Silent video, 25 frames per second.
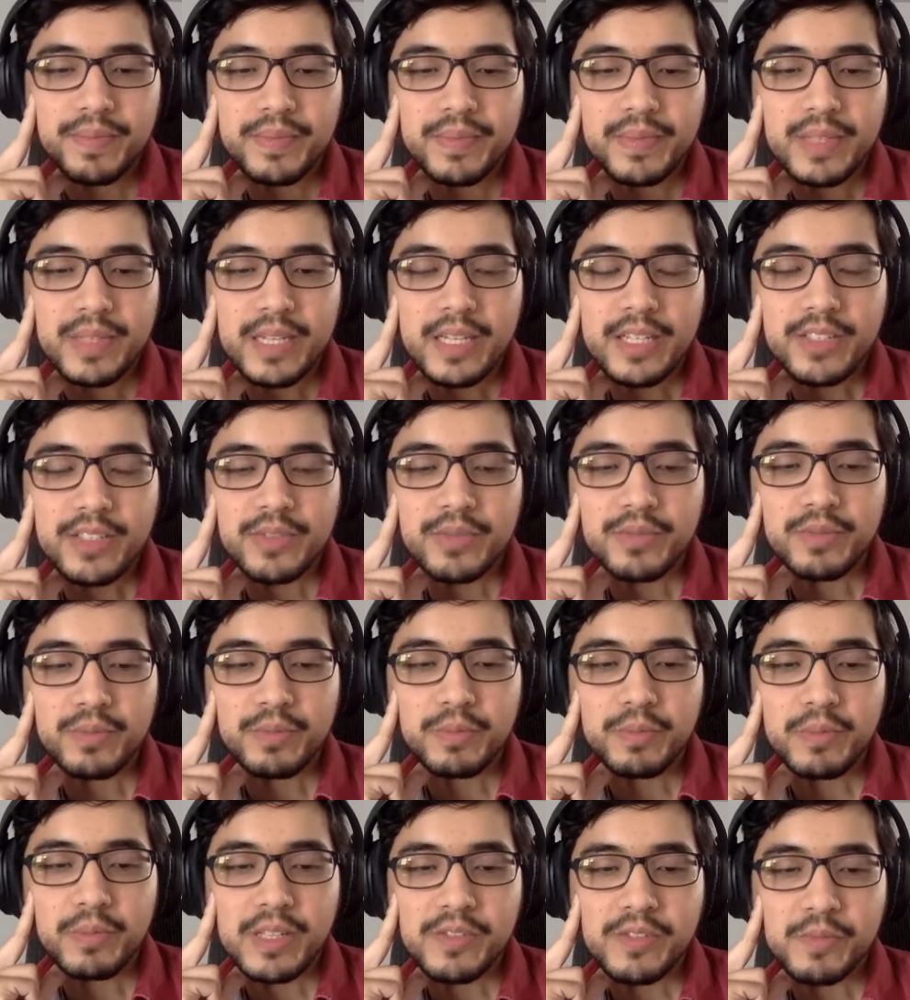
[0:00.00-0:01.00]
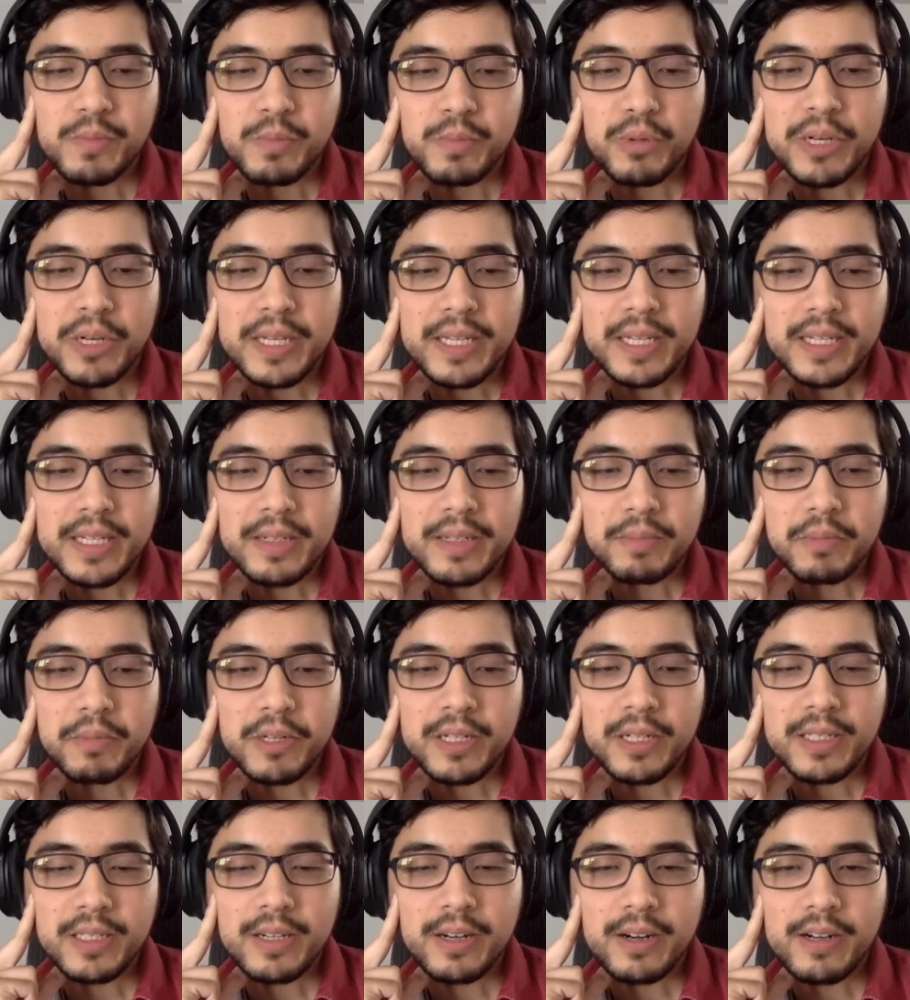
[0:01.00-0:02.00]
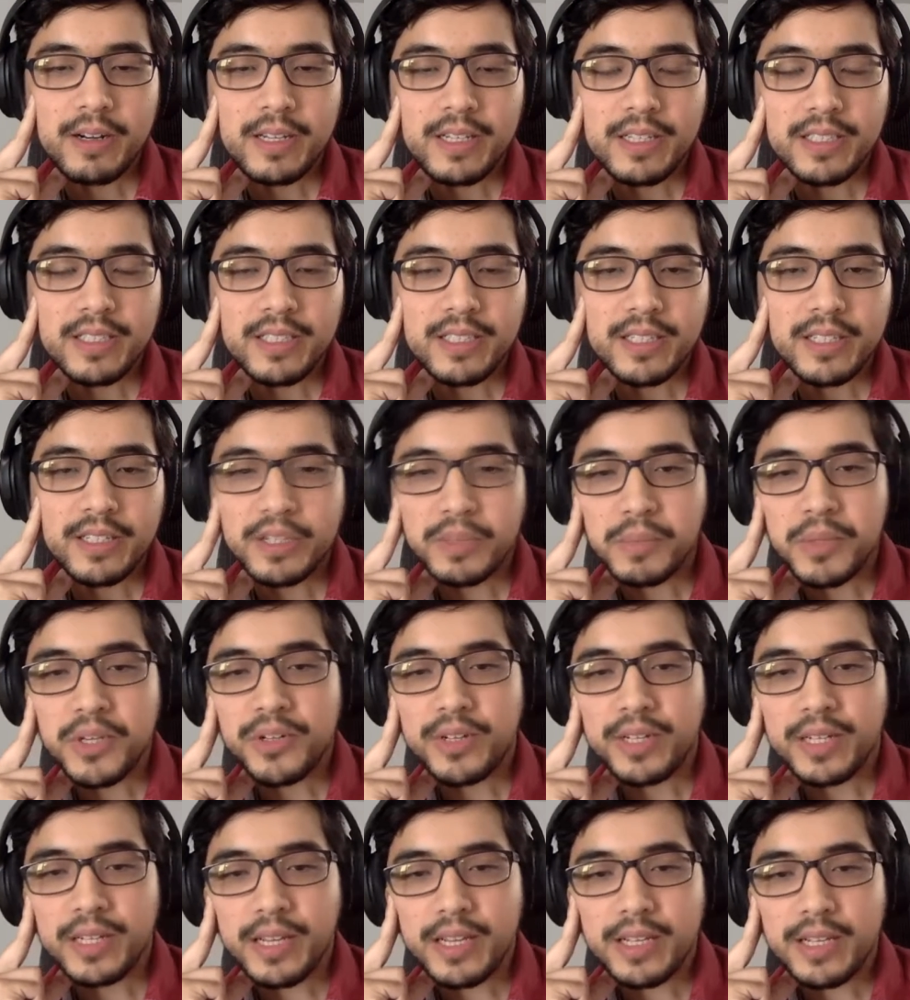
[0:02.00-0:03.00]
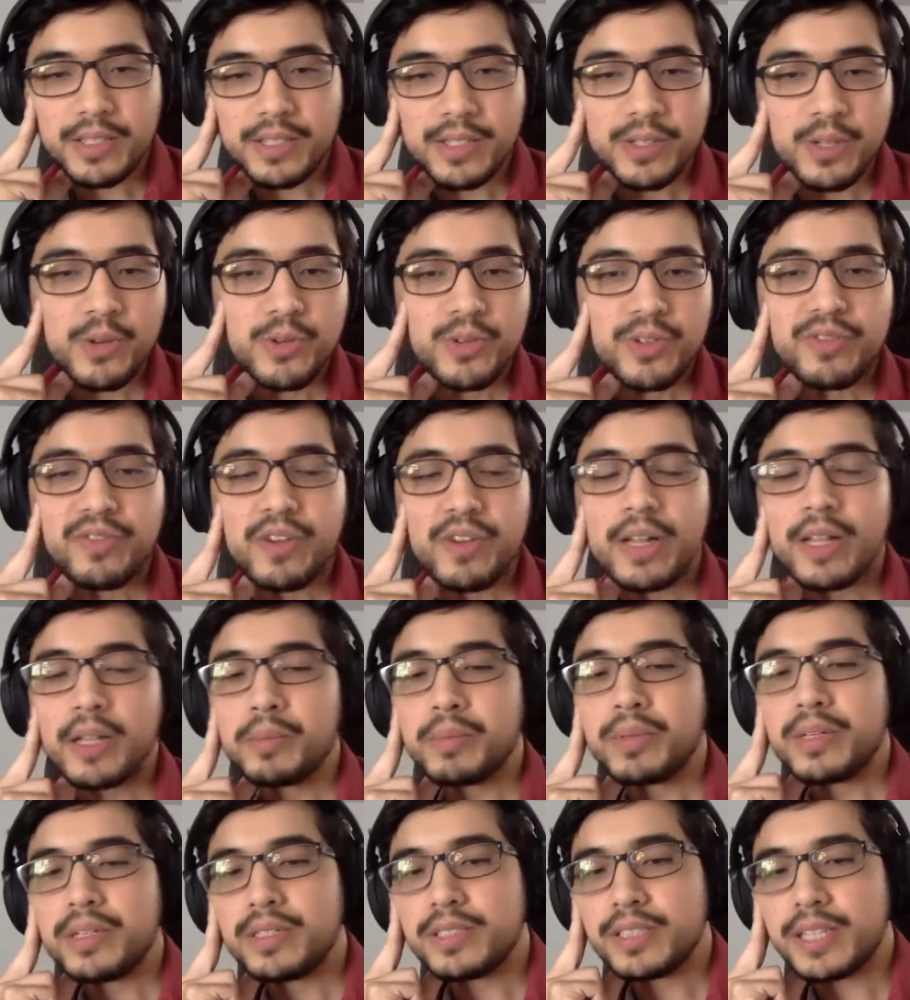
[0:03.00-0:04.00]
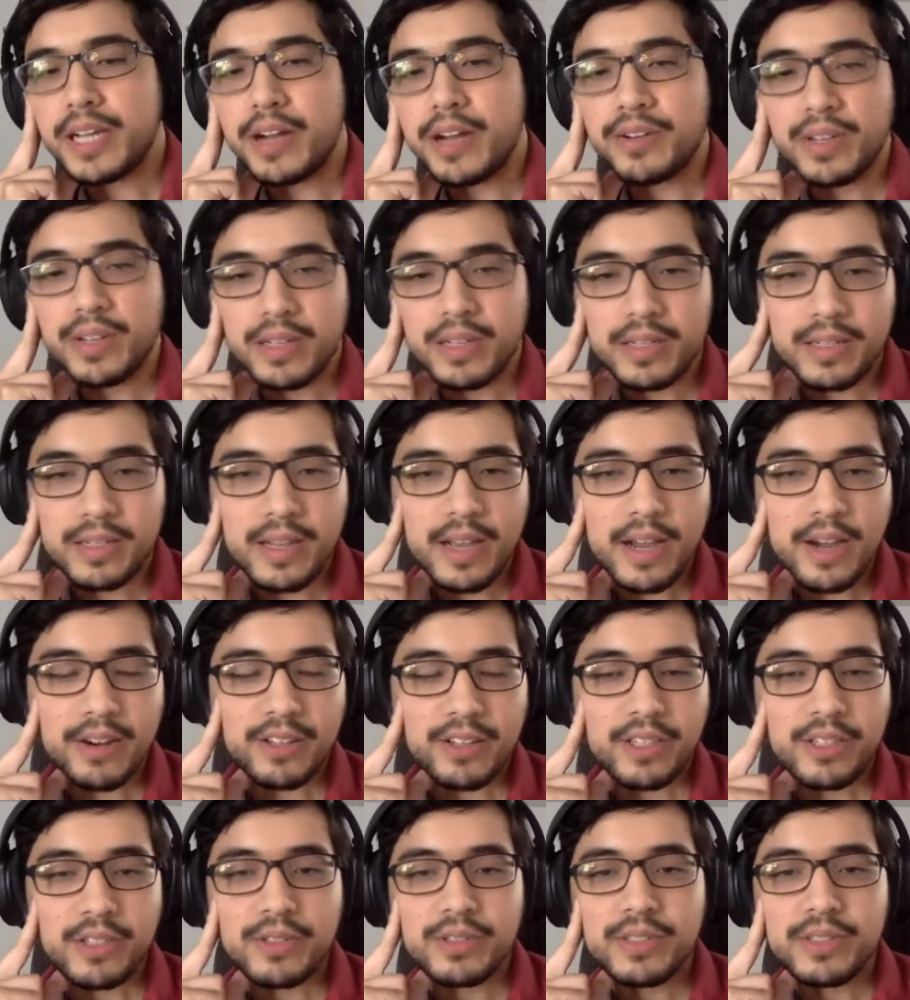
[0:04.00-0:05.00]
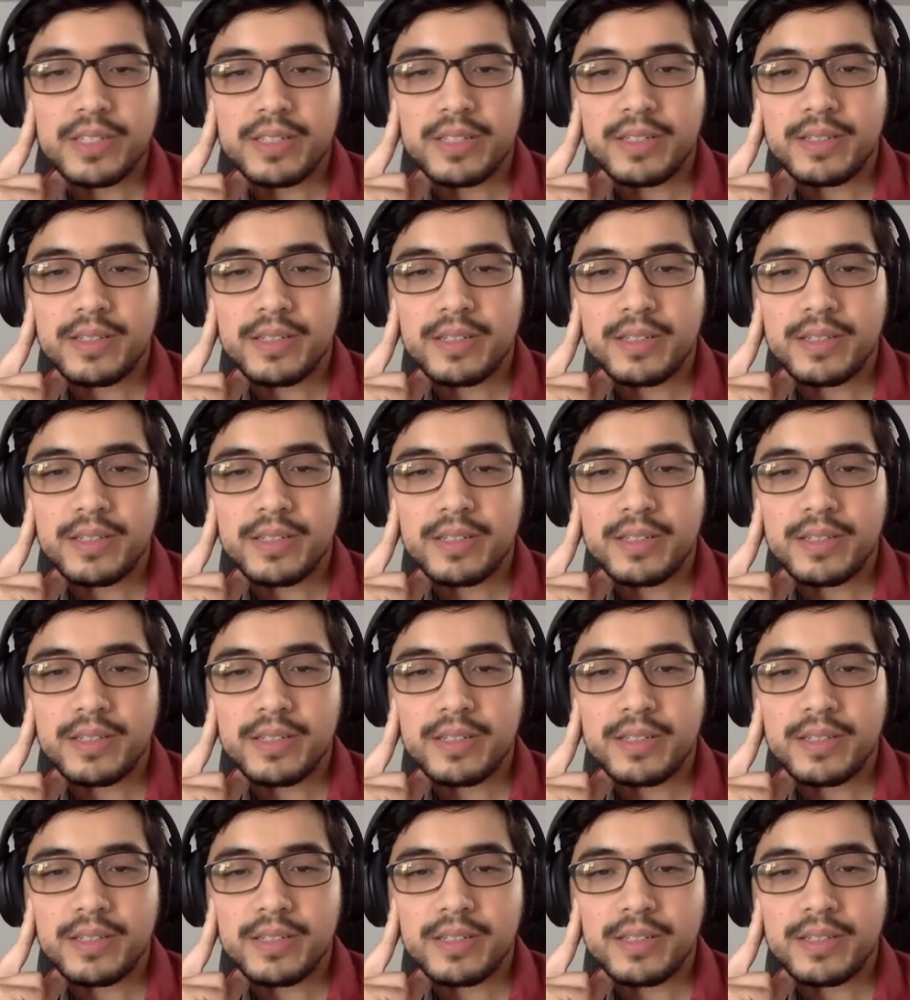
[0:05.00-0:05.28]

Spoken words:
It's pretty darn easy to communicate to new developers how to use it.